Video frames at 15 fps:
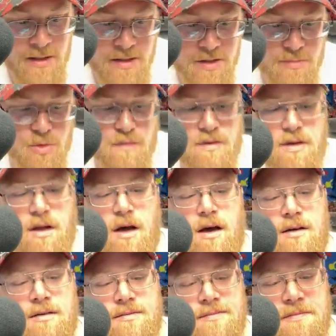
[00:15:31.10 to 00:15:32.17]
It's moving
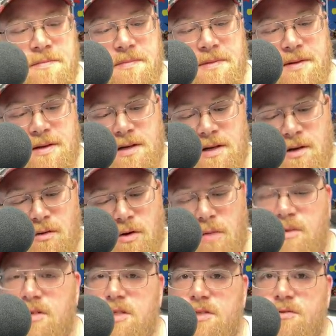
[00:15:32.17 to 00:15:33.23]
along. We're
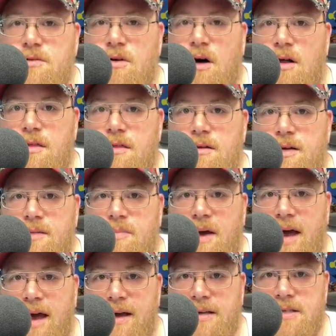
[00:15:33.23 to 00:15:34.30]
almost through all thirty
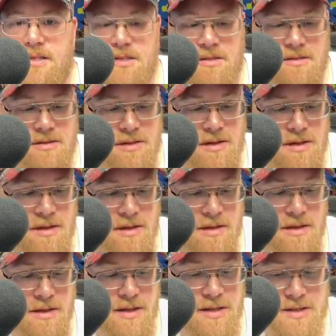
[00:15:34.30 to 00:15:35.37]
packs
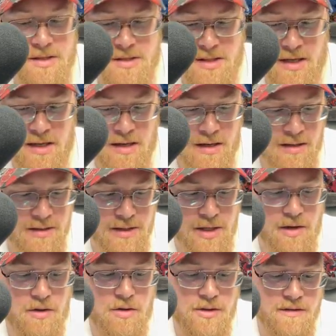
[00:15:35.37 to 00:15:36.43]
of this. Uh, you
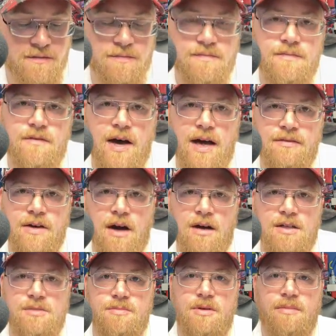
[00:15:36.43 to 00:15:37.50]
know, only five
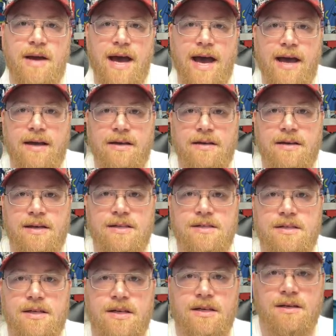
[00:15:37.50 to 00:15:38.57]
cards per pack, as
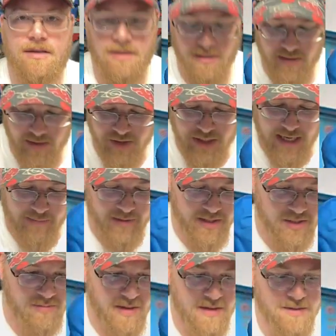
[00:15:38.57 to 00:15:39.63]
the
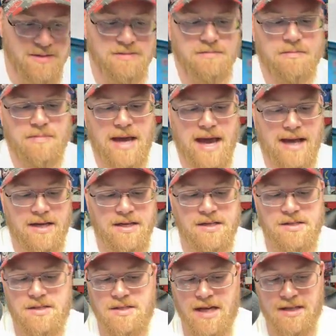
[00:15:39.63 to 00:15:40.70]
Japanese
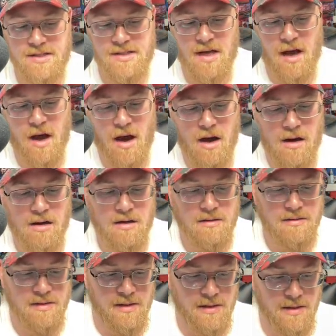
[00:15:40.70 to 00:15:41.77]
pack sets are.
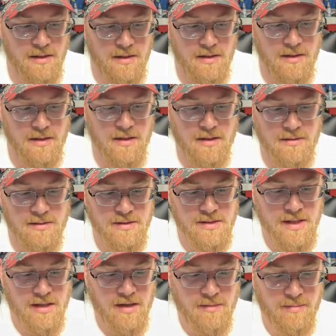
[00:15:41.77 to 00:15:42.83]
Oh, there's
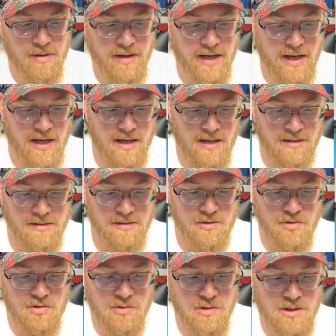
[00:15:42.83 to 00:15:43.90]
that Umbreon.
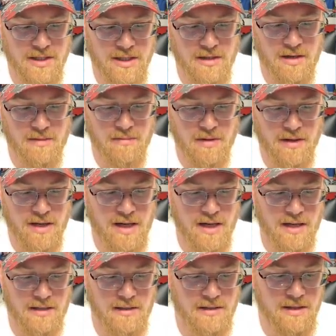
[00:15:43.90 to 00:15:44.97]
Cool looking
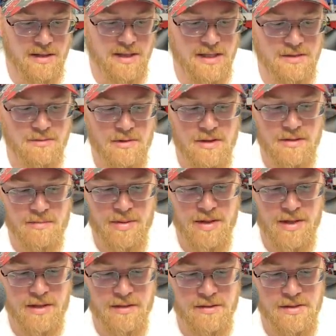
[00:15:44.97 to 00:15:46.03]
Umbreon. And that's one of the
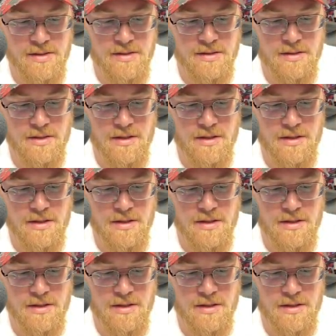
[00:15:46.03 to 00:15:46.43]
pigs.